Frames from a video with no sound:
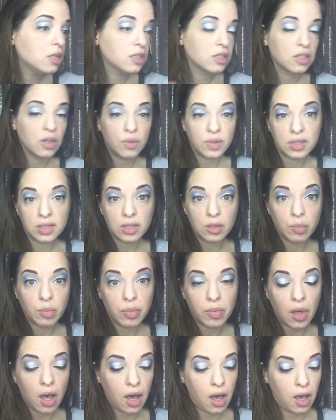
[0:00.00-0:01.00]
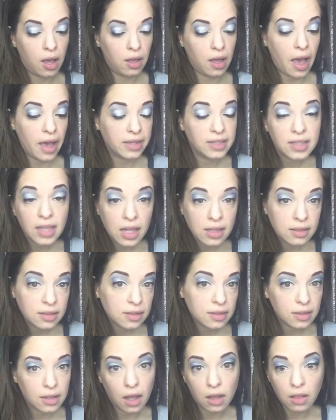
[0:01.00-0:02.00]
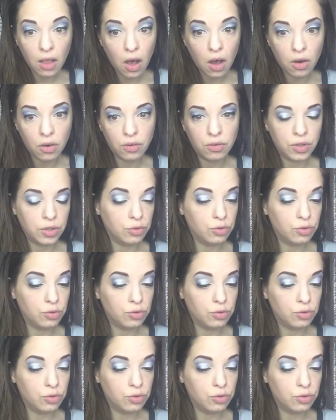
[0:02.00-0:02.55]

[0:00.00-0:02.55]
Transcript: so is the EyeSense alone.